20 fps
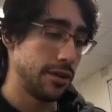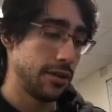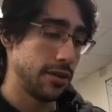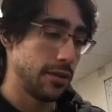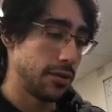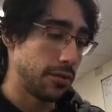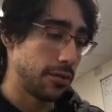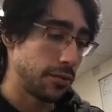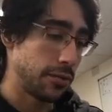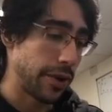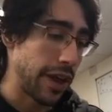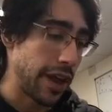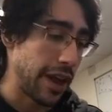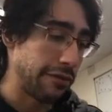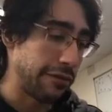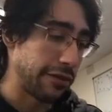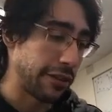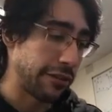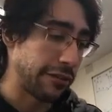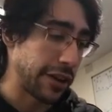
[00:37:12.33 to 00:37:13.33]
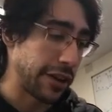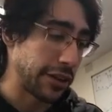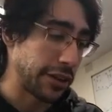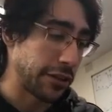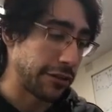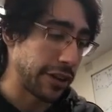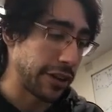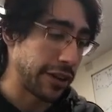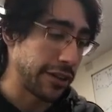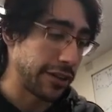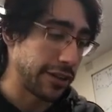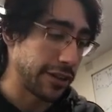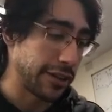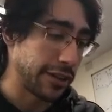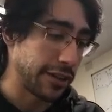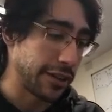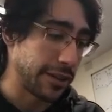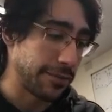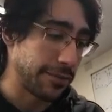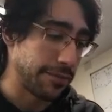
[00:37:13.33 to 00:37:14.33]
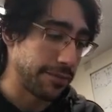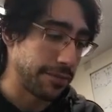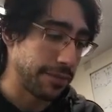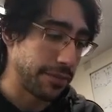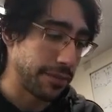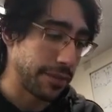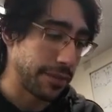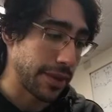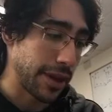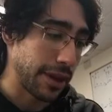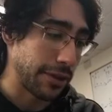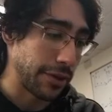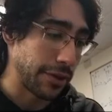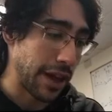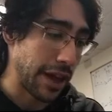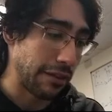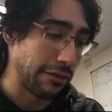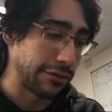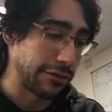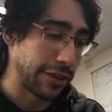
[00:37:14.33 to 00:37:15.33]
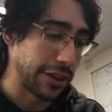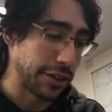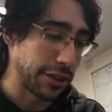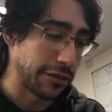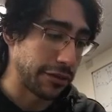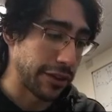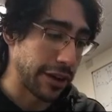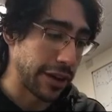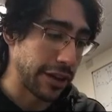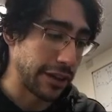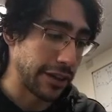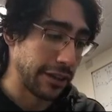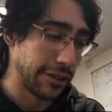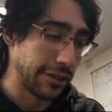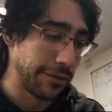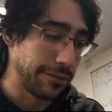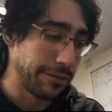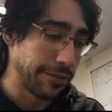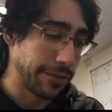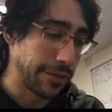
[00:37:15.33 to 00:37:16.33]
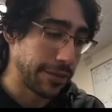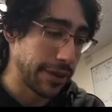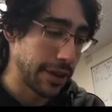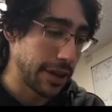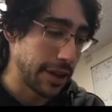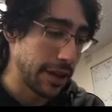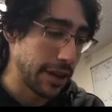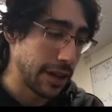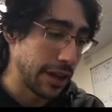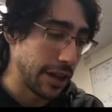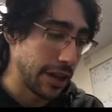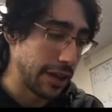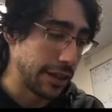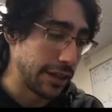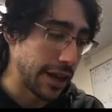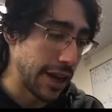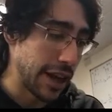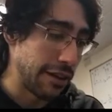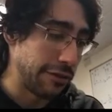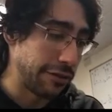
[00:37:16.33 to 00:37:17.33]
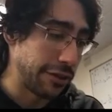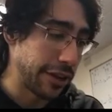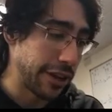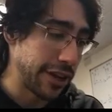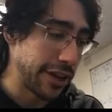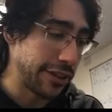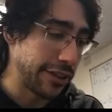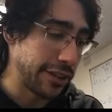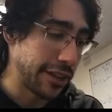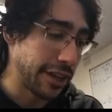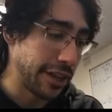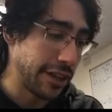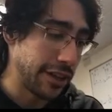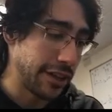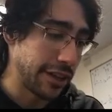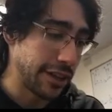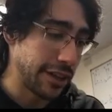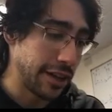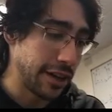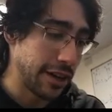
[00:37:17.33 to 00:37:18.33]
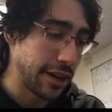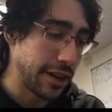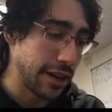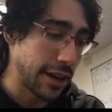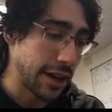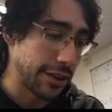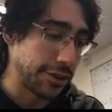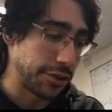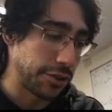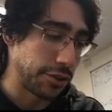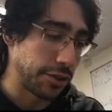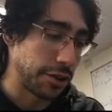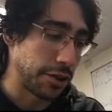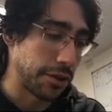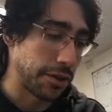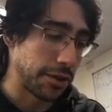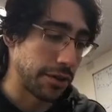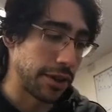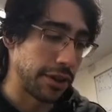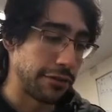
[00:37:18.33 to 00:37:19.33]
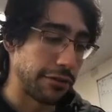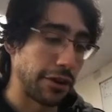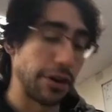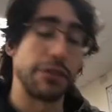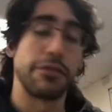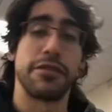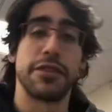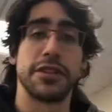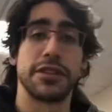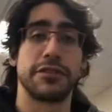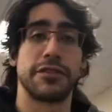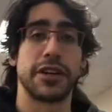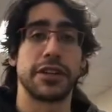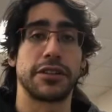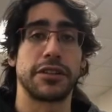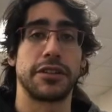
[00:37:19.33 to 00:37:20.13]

We have a vector of int, and we have a vector of L, and every int here has to go in front of this vector.